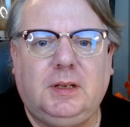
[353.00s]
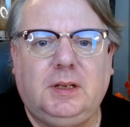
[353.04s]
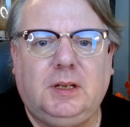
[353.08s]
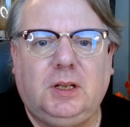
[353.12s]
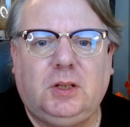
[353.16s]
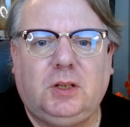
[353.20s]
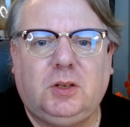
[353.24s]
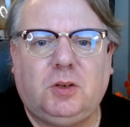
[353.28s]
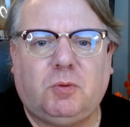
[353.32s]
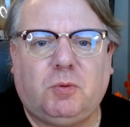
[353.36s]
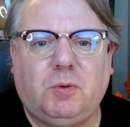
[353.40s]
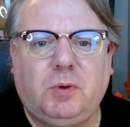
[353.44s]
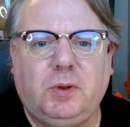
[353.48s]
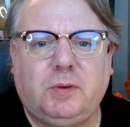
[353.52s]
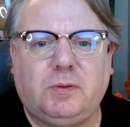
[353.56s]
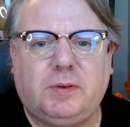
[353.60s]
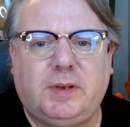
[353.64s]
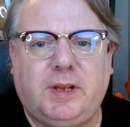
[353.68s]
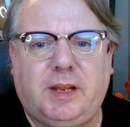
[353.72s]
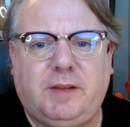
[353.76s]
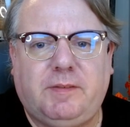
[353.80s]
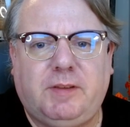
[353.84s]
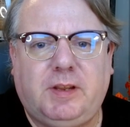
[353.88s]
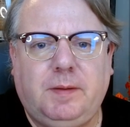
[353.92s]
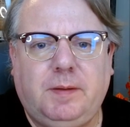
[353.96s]
The Royal
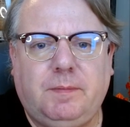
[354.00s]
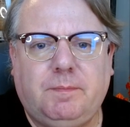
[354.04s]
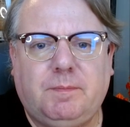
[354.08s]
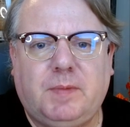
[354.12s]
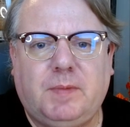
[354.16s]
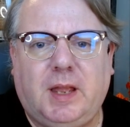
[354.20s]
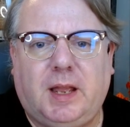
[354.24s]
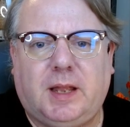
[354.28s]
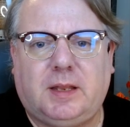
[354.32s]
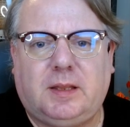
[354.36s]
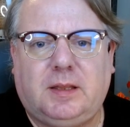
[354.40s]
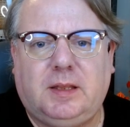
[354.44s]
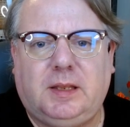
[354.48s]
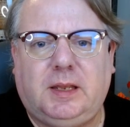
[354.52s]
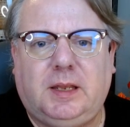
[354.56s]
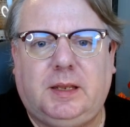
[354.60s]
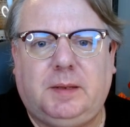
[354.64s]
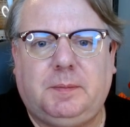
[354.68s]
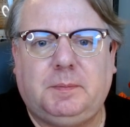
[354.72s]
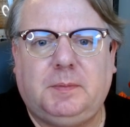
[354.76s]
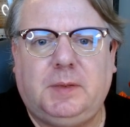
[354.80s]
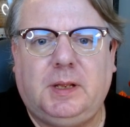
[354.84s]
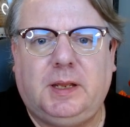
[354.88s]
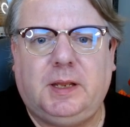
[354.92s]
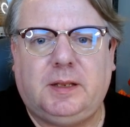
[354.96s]
Navy, at
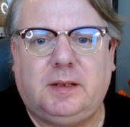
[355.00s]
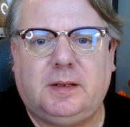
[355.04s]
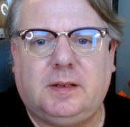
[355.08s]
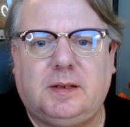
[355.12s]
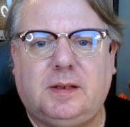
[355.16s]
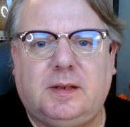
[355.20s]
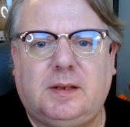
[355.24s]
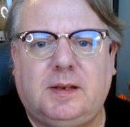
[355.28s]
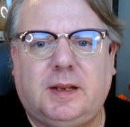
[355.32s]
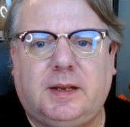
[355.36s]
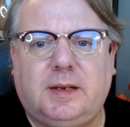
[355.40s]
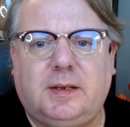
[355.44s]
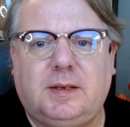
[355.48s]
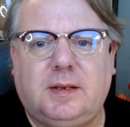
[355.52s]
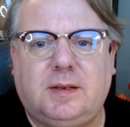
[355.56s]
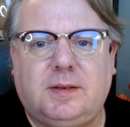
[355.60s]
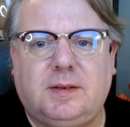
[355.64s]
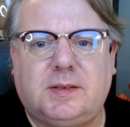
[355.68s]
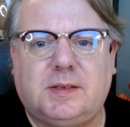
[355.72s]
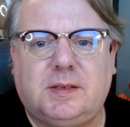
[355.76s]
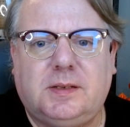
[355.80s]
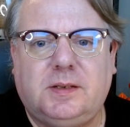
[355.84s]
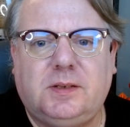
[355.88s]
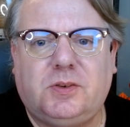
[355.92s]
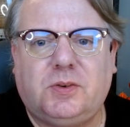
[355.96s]
the end of the 19th
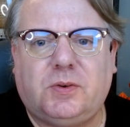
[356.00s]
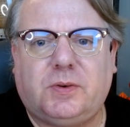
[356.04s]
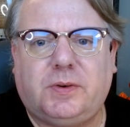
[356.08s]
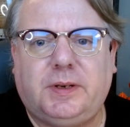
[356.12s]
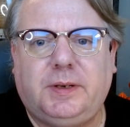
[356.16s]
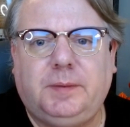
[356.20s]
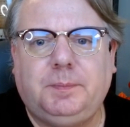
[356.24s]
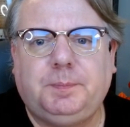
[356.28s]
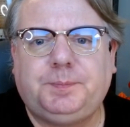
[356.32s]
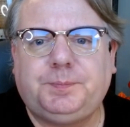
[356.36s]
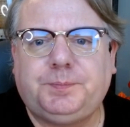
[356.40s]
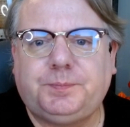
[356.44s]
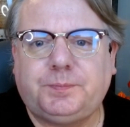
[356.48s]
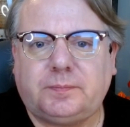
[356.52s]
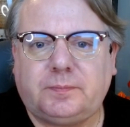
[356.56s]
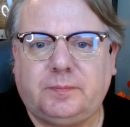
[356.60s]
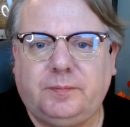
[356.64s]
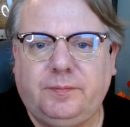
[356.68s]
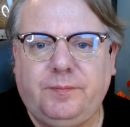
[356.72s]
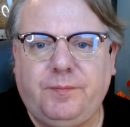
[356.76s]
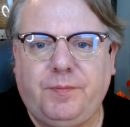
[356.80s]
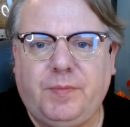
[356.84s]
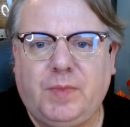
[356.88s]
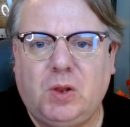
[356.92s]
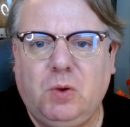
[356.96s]
century,
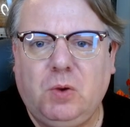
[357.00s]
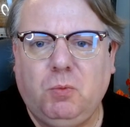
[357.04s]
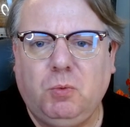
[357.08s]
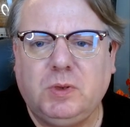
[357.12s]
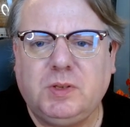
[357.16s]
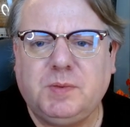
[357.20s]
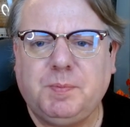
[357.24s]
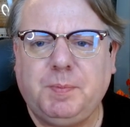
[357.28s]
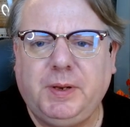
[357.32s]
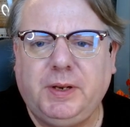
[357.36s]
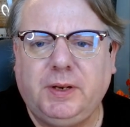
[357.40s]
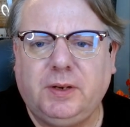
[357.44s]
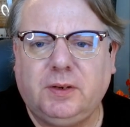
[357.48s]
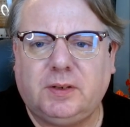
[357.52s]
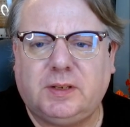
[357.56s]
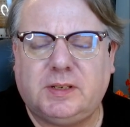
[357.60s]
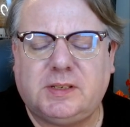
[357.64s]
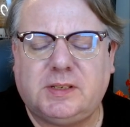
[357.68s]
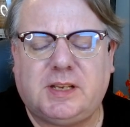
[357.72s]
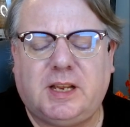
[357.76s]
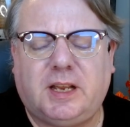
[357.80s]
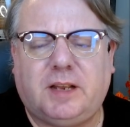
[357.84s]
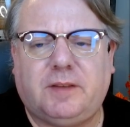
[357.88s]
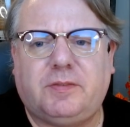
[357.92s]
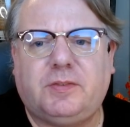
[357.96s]
was peerless
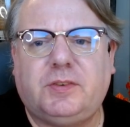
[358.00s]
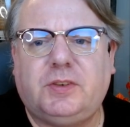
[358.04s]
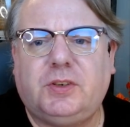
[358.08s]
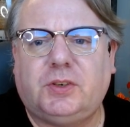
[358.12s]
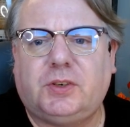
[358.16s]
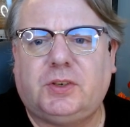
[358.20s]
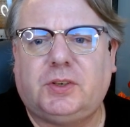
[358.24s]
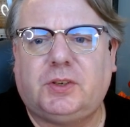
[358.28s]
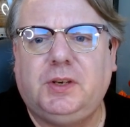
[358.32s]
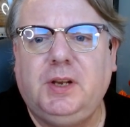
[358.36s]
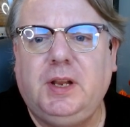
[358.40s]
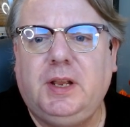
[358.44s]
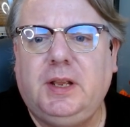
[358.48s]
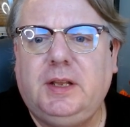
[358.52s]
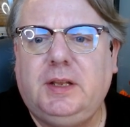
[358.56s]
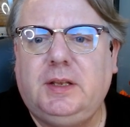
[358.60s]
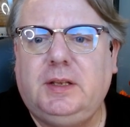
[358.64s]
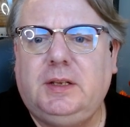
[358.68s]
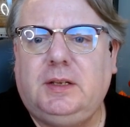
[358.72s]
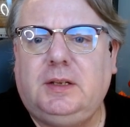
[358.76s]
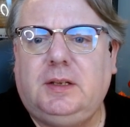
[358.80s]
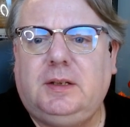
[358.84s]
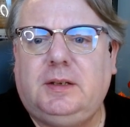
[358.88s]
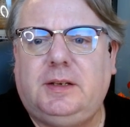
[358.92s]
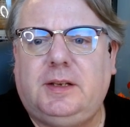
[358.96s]
after
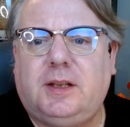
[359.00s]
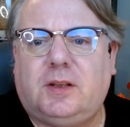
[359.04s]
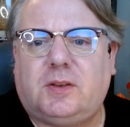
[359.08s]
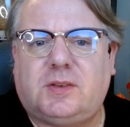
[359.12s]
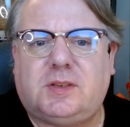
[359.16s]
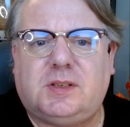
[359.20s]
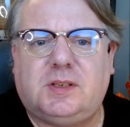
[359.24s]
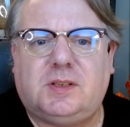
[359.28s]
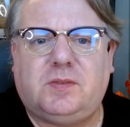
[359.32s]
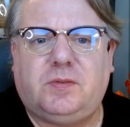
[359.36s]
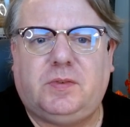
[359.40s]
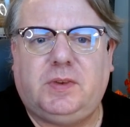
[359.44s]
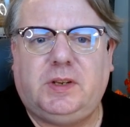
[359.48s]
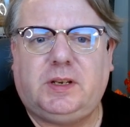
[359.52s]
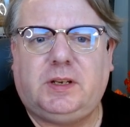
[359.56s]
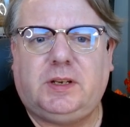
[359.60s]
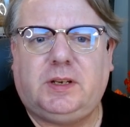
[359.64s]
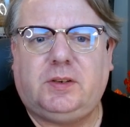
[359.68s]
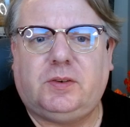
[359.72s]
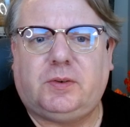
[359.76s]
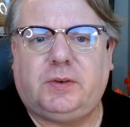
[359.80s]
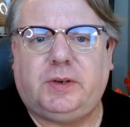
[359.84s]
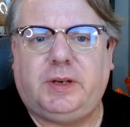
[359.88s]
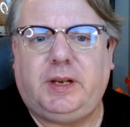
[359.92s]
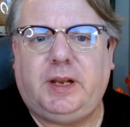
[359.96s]
Nelson's
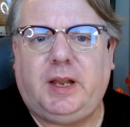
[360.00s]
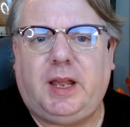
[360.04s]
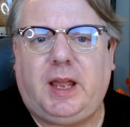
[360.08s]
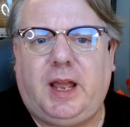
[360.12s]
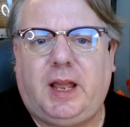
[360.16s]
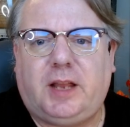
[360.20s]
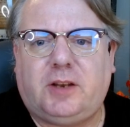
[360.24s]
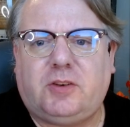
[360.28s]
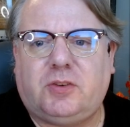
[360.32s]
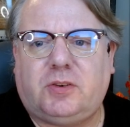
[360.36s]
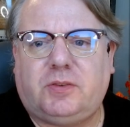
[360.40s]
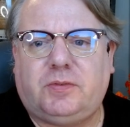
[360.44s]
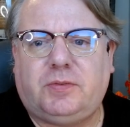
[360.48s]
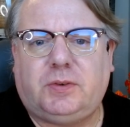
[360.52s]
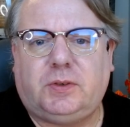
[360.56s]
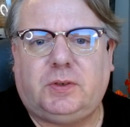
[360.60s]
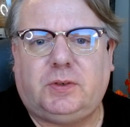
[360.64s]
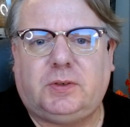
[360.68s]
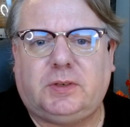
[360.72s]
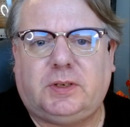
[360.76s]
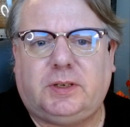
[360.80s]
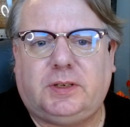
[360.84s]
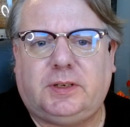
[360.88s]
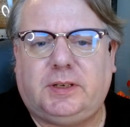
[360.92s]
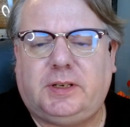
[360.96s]
victory at
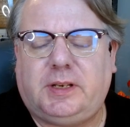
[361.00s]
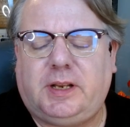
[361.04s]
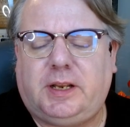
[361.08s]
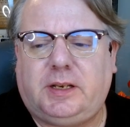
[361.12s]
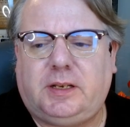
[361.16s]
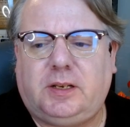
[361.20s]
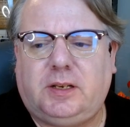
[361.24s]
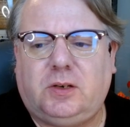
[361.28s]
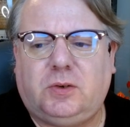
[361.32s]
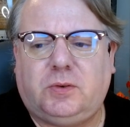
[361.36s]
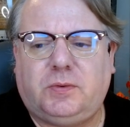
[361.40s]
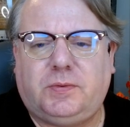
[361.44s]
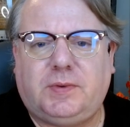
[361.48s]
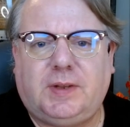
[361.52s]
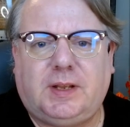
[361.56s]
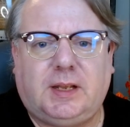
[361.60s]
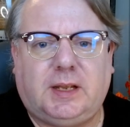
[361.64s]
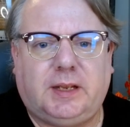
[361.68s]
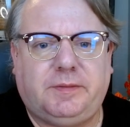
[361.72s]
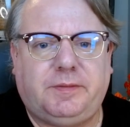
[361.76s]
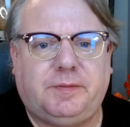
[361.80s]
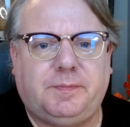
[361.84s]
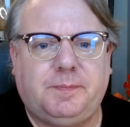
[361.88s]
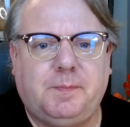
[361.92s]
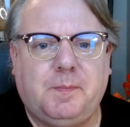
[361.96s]
Trafalgar in
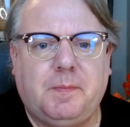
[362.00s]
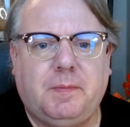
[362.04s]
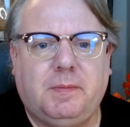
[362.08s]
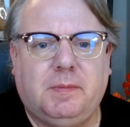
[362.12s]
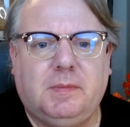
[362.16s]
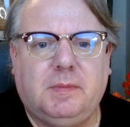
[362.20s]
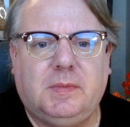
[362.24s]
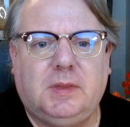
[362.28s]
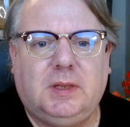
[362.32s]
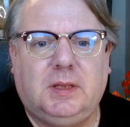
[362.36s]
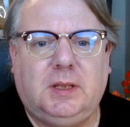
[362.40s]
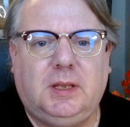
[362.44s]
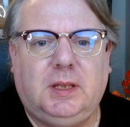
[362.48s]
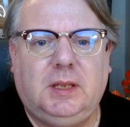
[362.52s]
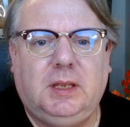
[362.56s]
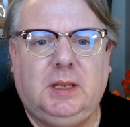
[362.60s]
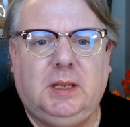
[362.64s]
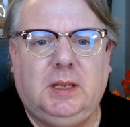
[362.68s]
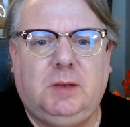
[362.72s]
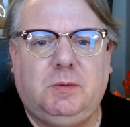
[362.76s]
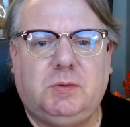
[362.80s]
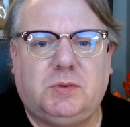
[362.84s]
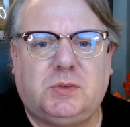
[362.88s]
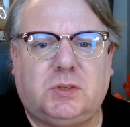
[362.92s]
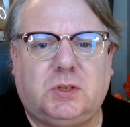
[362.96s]
1805.
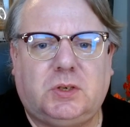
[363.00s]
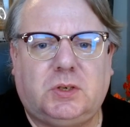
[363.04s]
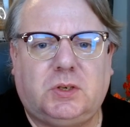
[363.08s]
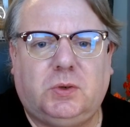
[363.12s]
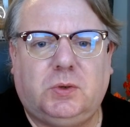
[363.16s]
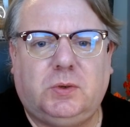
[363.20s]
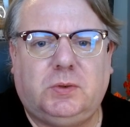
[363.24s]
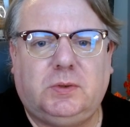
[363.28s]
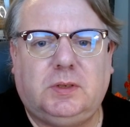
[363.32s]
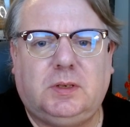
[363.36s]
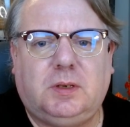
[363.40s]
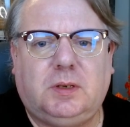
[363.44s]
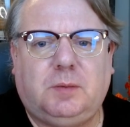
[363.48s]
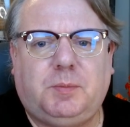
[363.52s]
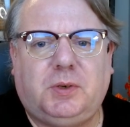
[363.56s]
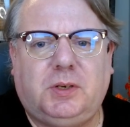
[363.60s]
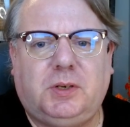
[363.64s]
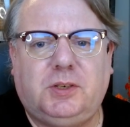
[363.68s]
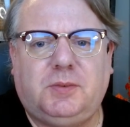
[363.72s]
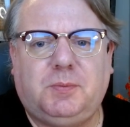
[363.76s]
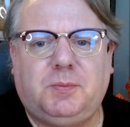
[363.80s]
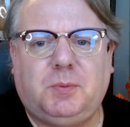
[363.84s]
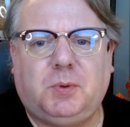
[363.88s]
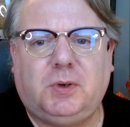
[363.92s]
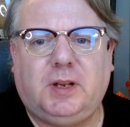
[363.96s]
It was the goal of the
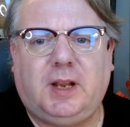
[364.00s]
British Fort